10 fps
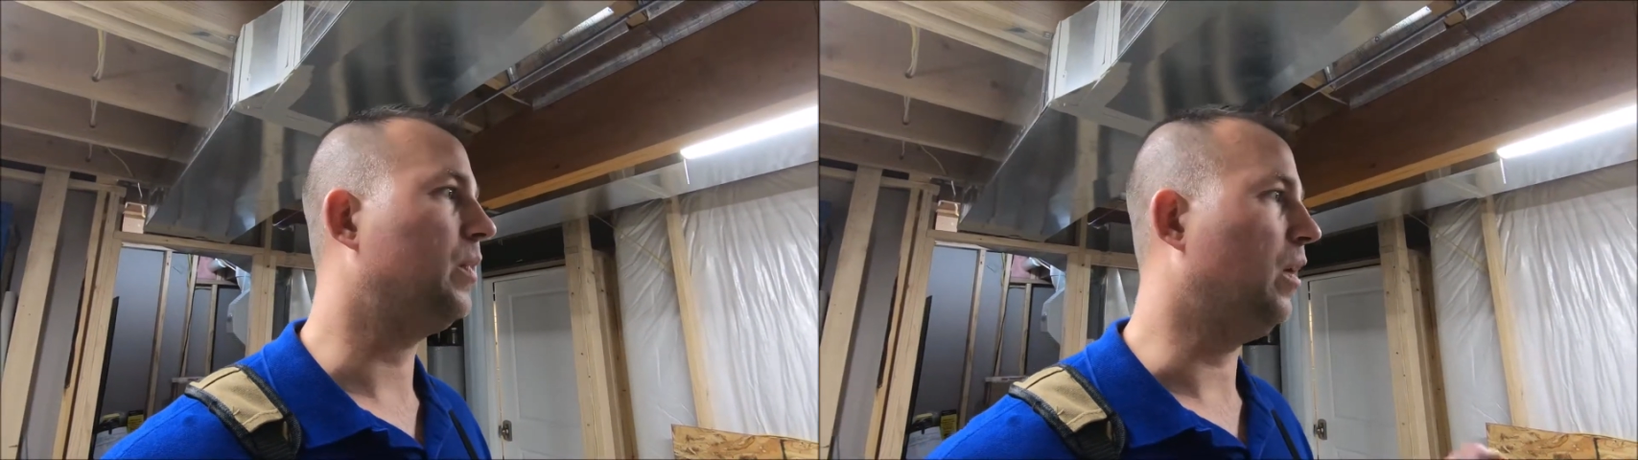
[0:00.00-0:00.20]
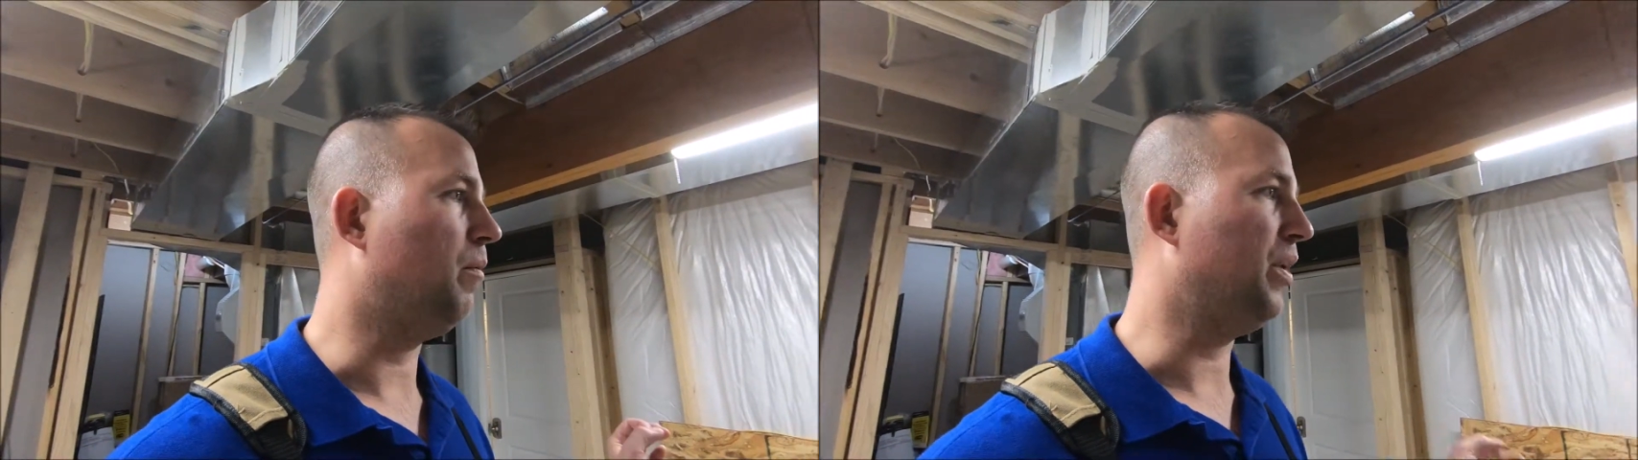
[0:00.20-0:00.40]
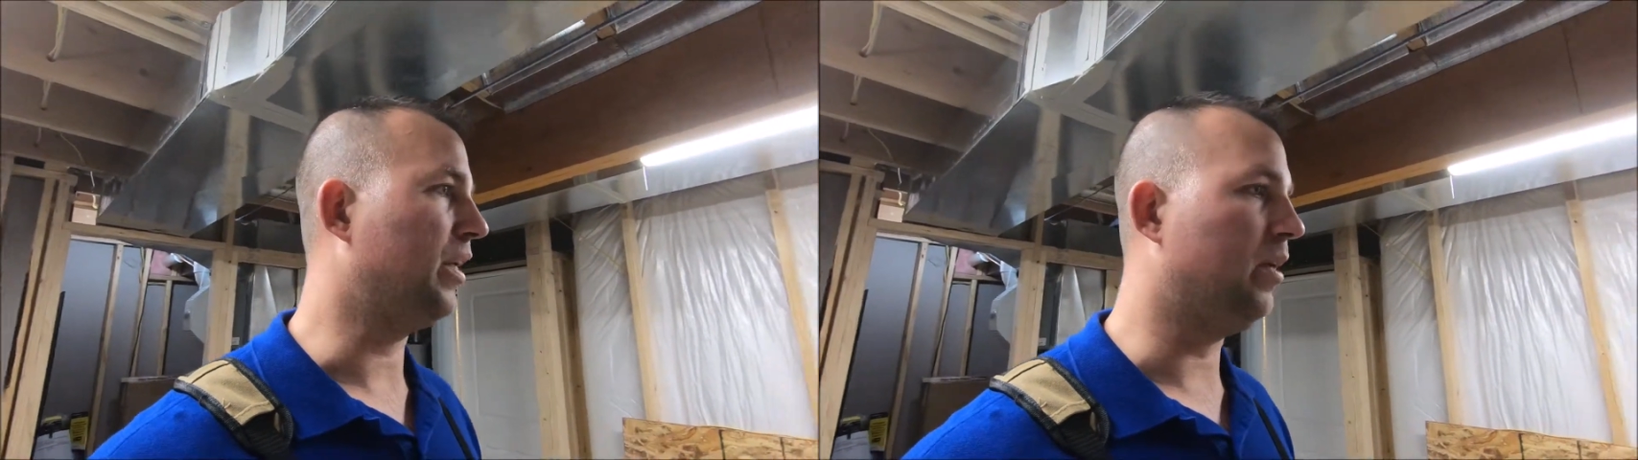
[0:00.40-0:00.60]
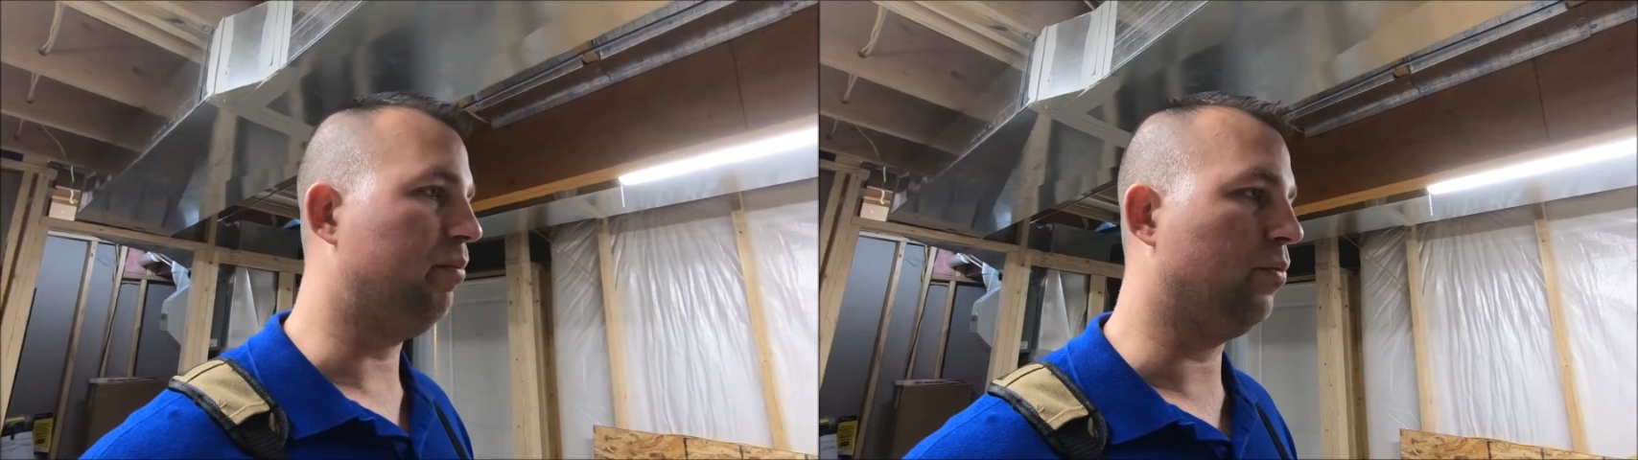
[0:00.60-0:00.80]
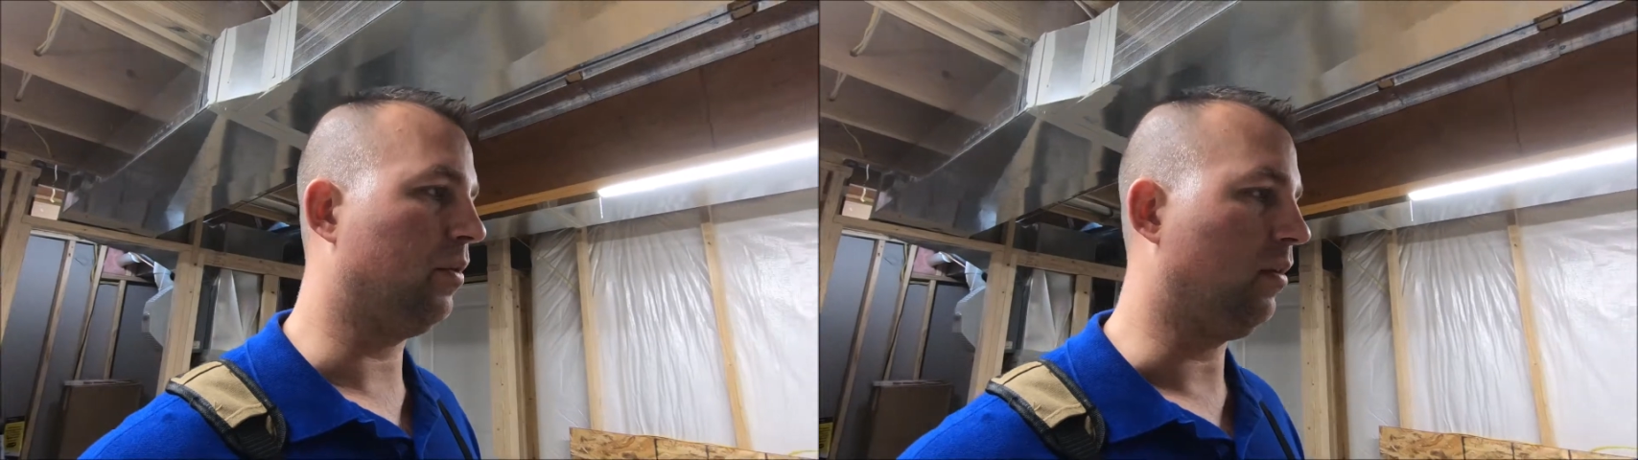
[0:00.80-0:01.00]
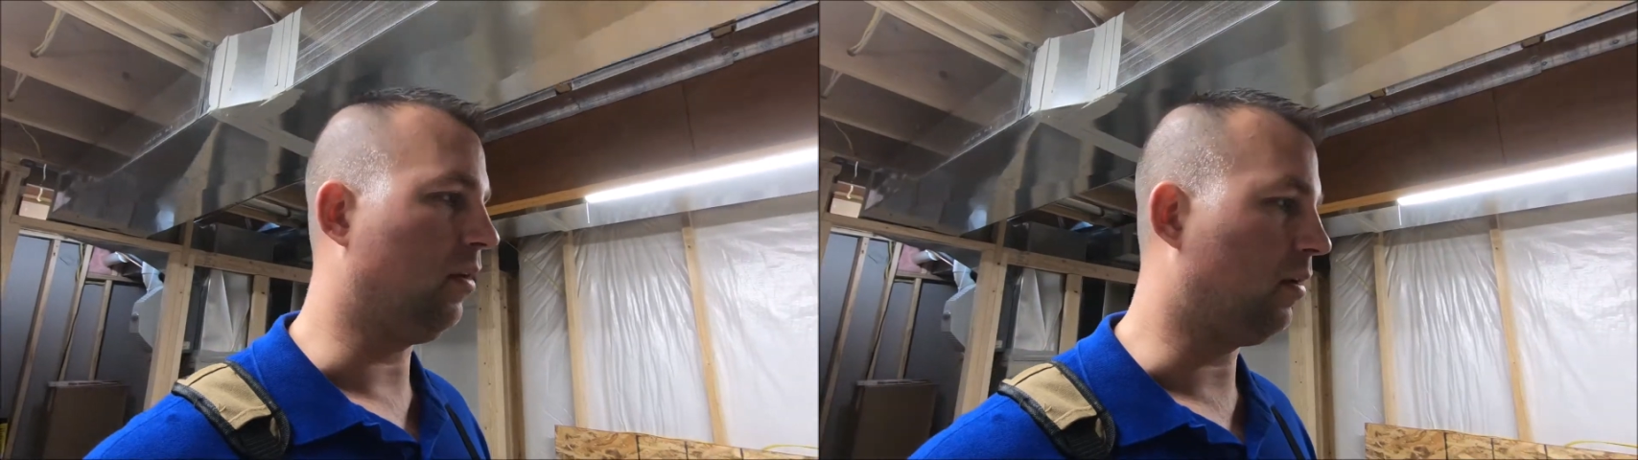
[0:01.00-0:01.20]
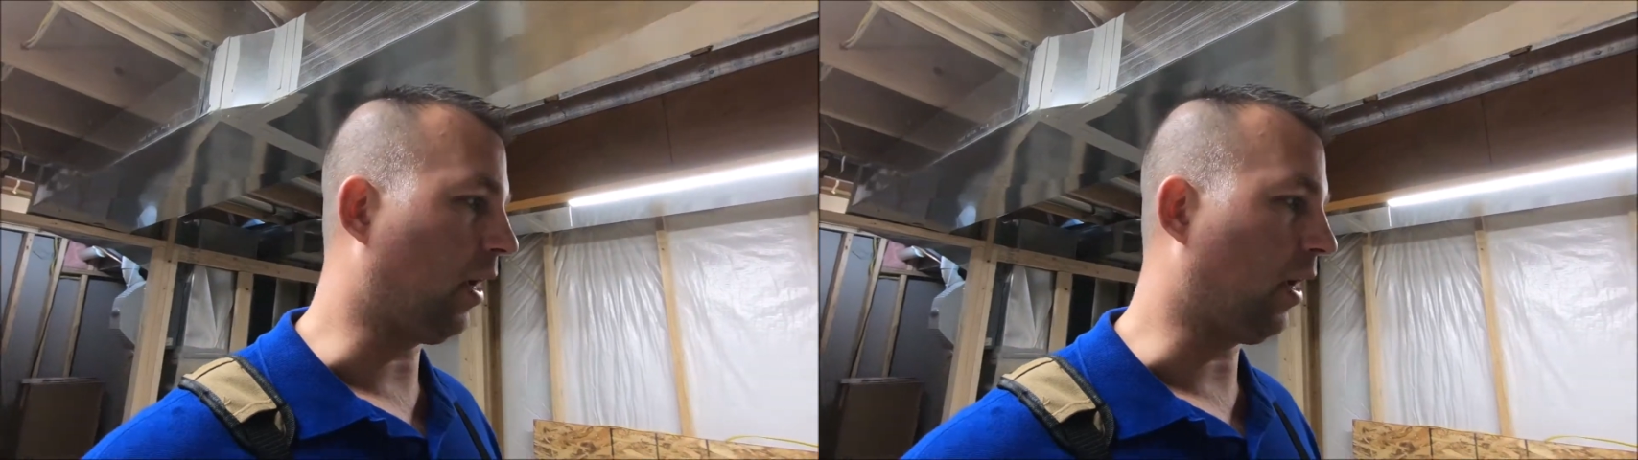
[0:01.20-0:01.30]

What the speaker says: I'm going to keep moving along.